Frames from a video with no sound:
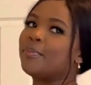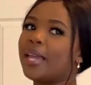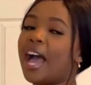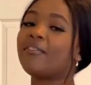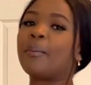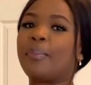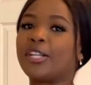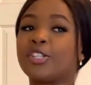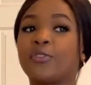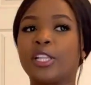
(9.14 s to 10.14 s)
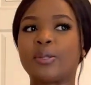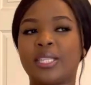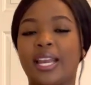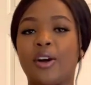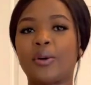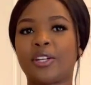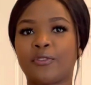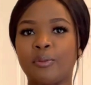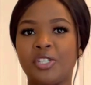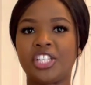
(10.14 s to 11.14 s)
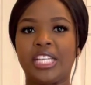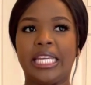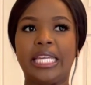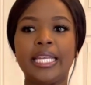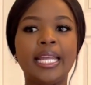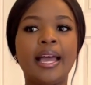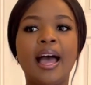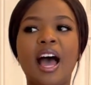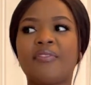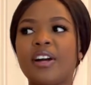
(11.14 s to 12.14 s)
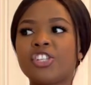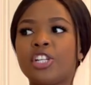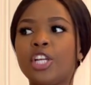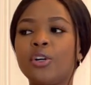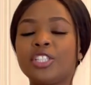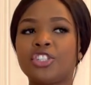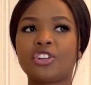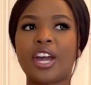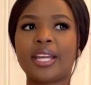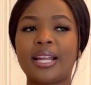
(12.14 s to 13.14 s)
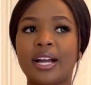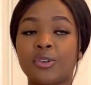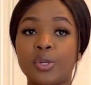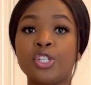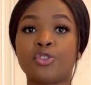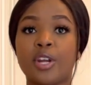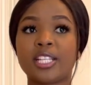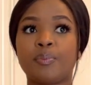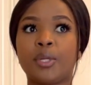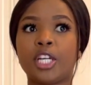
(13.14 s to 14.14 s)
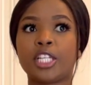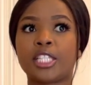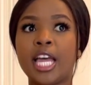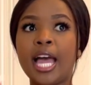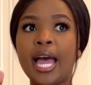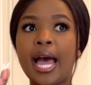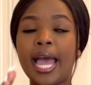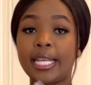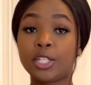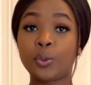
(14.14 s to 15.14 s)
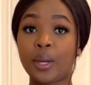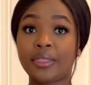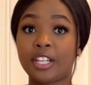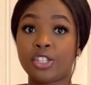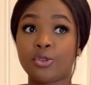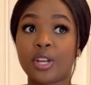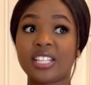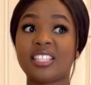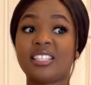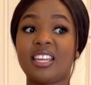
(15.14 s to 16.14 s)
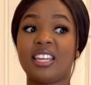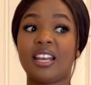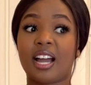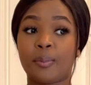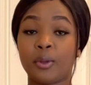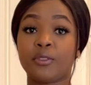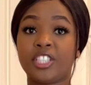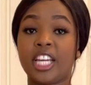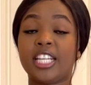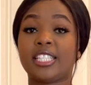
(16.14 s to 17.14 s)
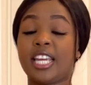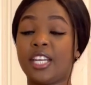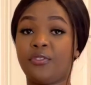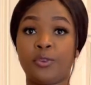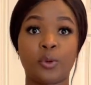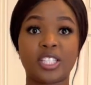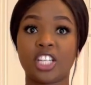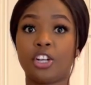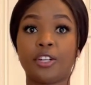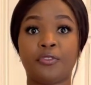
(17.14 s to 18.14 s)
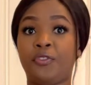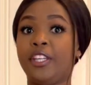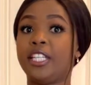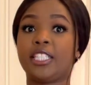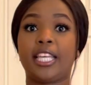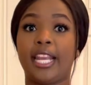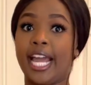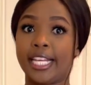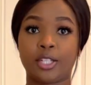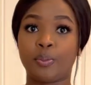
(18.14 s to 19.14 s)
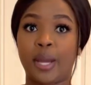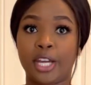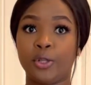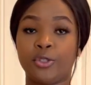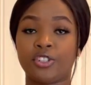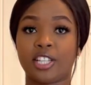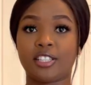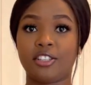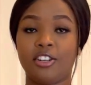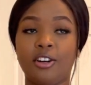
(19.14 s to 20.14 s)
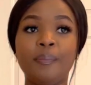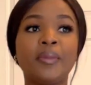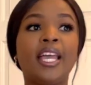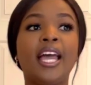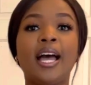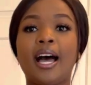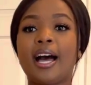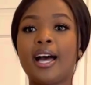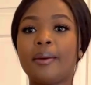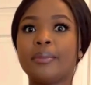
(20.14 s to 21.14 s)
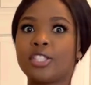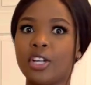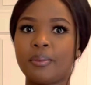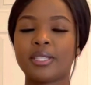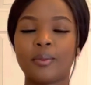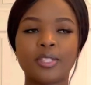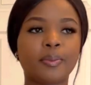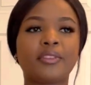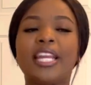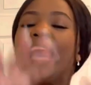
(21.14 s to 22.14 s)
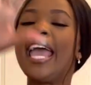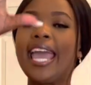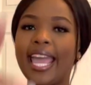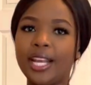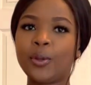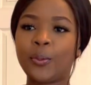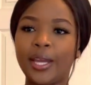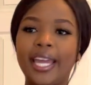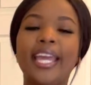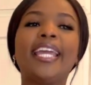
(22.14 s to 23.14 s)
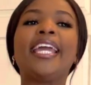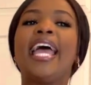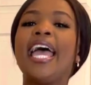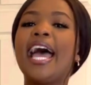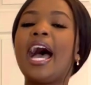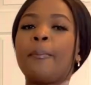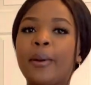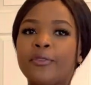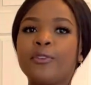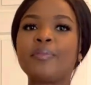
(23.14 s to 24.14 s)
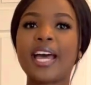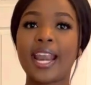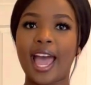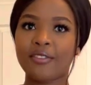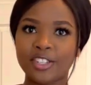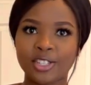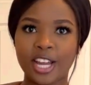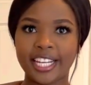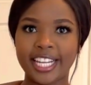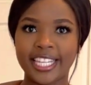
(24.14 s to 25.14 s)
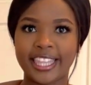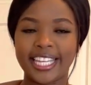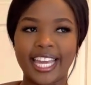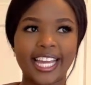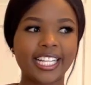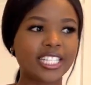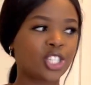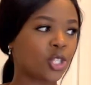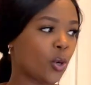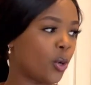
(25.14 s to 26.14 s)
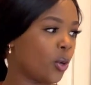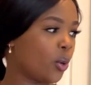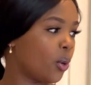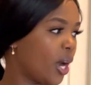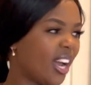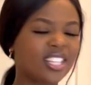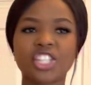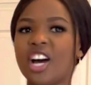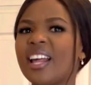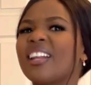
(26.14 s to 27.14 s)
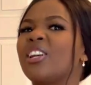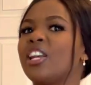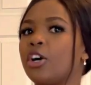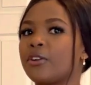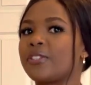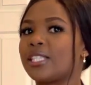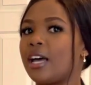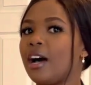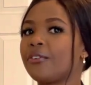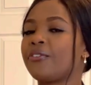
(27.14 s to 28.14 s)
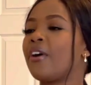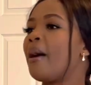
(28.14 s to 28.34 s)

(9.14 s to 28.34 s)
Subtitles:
me, I have a bunch of clothes that I ordered from SHEIN. I've actually only tried a green dress because I need to wear that dress in a couple of days, and if it wasn't gonna fit, then I need to buy a new dress, you know? It's gonna be someone's birthday. Anyway, apart from that, I haven't tried anything else, so it's not a lot of stuff,